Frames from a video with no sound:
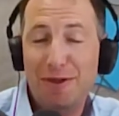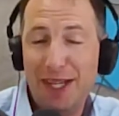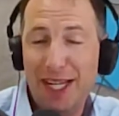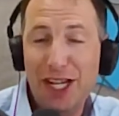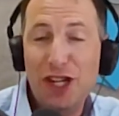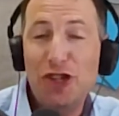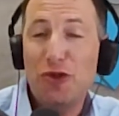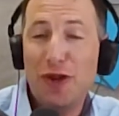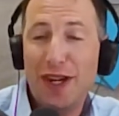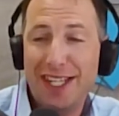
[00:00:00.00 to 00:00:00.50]

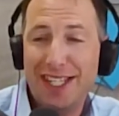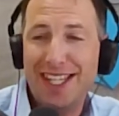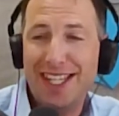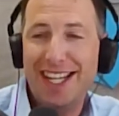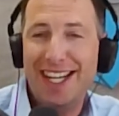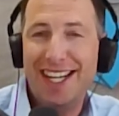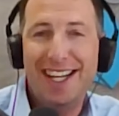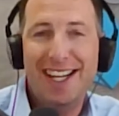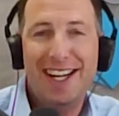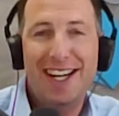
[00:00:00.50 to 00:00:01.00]

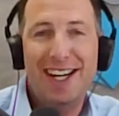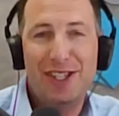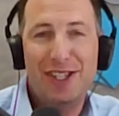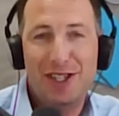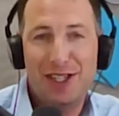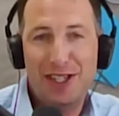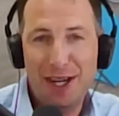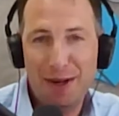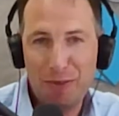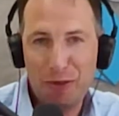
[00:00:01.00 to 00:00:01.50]
interesting
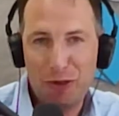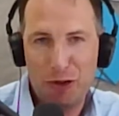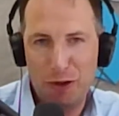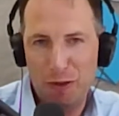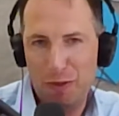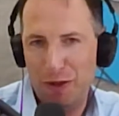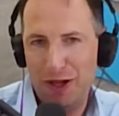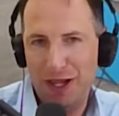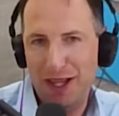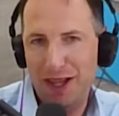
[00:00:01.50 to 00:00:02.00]

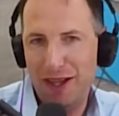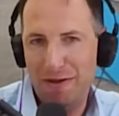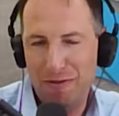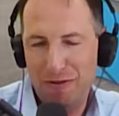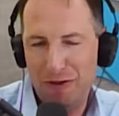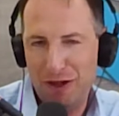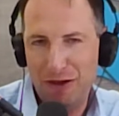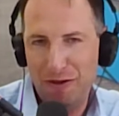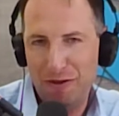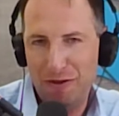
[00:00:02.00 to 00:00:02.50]
subgroup within
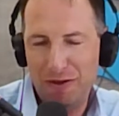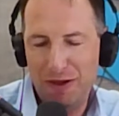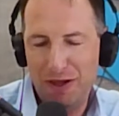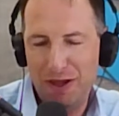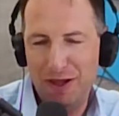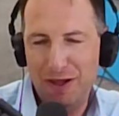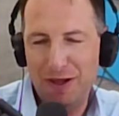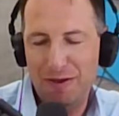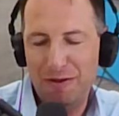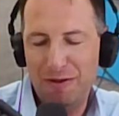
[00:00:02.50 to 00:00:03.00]

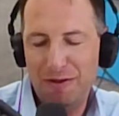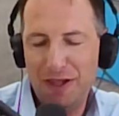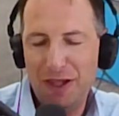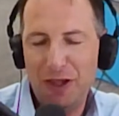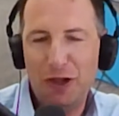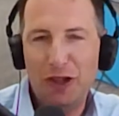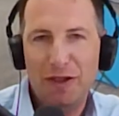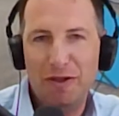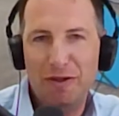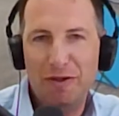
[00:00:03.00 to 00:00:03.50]
the
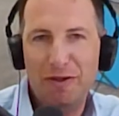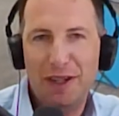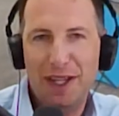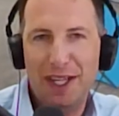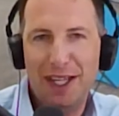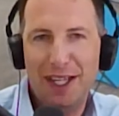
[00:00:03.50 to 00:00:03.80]
field of